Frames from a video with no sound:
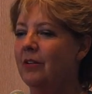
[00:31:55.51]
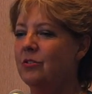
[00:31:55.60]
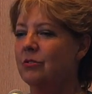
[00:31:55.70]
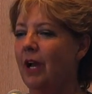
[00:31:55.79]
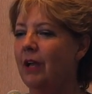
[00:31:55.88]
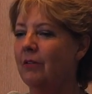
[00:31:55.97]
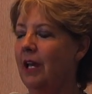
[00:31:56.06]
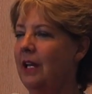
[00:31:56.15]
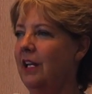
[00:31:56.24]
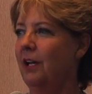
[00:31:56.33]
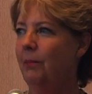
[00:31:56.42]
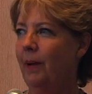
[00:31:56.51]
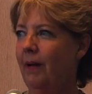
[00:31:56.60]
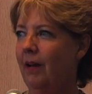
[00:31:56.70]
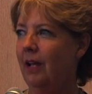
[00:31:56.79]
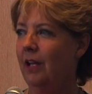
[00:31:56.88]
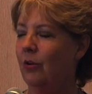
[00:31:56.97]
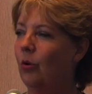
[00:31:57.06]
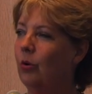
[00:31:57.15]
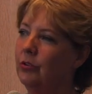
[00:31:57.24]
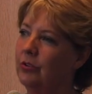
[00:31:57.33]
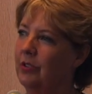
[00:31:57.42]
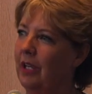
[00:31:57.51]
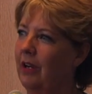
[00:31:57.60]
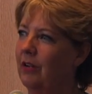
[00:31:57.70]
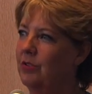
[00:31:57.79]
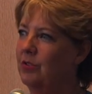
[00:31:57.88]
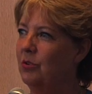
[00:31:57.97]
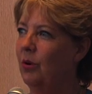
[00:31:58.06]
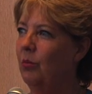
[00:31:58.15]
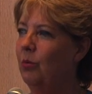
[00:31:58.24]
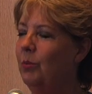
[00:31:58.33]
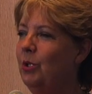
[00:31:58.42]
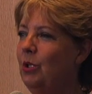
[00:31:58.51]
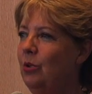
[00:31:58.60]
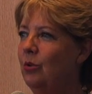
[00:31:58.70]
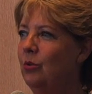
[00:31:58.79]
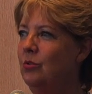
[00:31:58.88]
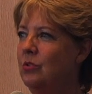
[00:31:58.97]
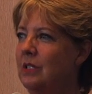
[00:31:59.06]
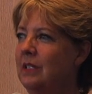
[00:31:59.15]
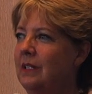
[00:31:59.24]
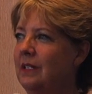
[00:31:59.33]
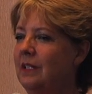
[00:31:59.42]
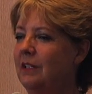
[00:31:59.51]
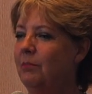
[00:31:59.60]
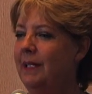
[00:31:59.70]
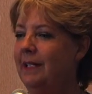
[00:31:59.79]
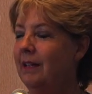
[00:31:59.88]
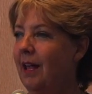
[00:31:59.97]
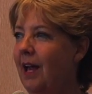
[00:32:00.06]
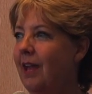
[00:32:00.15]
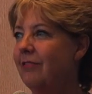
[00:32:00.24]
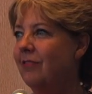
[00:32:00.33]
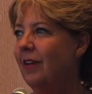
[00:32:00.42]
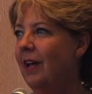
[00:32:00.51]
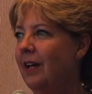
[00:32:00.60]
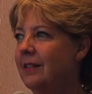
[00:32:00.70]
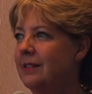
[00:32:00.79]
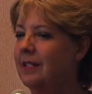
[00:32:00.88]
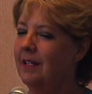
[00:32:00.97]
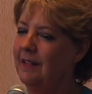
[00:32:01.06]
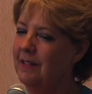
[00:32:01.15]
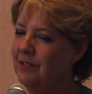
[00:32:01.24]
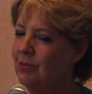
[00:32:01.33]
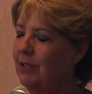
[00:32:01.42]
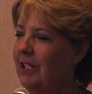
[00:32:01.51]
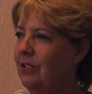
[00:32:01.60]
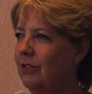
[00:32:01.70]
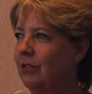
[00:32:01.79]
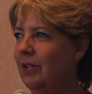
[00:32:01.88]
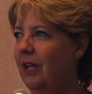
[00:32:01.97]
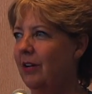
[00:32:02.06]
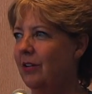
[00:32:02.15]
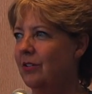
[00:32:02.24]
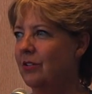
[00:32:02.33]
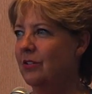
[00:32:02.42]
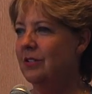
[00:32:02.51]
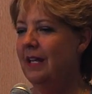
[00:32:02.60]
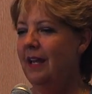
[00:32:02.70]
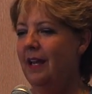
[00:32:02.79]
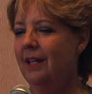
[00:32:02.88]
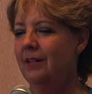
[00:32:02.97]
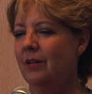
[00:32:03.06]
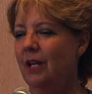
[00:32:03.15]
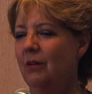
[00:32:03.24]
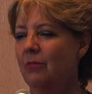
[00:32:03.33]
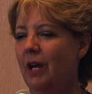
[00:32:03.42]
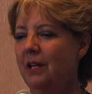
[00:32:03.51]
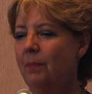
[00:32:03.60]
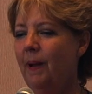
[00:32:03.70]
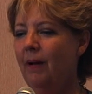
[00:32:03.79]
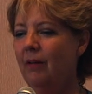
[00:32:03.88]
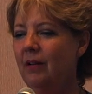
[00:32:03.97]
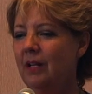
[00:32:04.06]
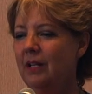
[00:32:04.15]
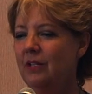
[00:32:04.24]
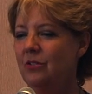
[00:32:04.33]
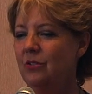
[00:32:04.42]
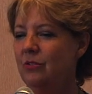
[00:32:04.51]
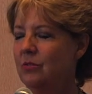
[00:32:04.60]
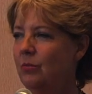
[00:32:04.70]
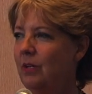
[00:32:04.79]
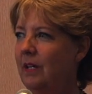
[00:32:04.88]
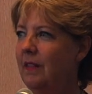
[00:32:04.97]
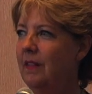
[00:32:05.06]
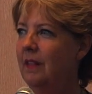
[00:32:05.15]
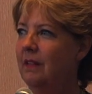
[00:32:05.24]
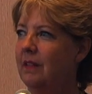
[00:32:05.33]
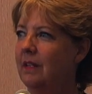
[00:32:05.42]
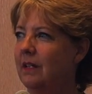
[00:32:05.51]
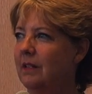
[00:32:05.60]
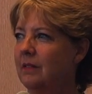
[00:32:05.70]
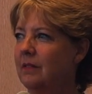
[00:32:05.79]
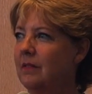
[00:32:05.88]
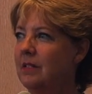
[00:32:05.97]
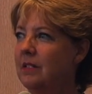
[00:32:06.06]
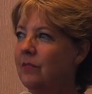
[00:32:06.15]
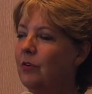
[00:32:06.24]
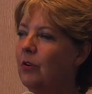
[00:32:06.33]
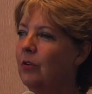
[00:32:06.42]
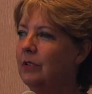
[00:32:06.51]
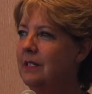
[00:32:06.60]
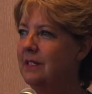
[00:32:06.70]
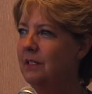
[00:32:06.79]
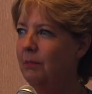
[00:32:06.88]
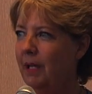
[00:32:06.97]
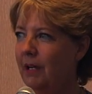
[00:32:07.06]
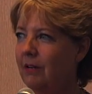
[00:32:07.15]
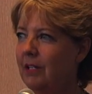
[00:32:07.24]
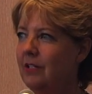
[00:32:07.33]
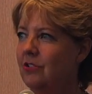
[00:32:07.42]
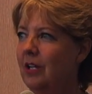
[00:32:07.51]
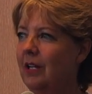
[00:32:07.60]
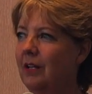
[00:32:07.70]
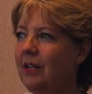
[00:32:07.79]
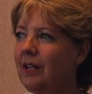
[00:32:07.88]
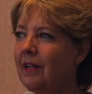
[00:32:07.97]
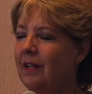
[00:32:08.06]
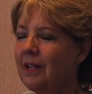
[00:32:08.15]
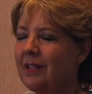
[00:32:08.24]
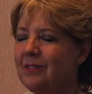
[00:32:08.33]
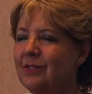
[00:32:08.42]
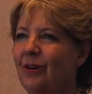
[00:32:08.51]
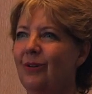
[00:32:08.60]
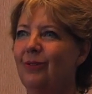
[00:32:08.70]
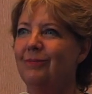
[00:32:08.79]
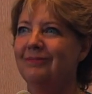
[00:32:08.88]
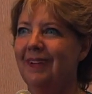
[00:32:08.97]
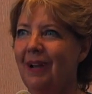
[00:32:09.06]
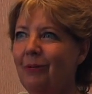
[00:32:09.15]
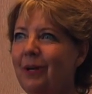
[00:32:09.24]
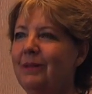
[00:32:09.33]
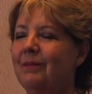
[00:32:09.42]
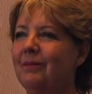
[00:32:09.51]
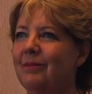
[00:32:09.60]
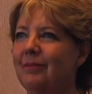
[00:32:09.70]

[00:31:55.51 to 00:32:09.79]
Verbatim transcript: Try writing about an older character, a woman who's in midlife, instead of these twenty-year-old characters, and, and write about issues with the difficulties in marriage. And so I went.